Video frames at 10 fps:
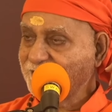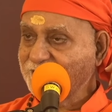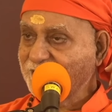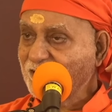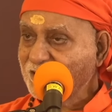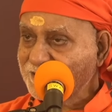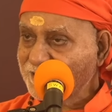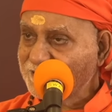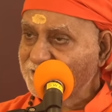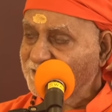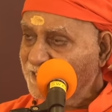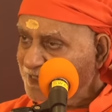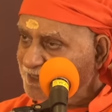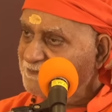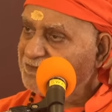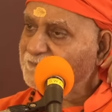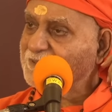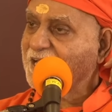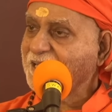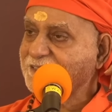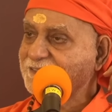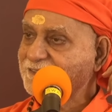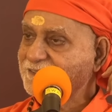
It cannot get disconnected from the I.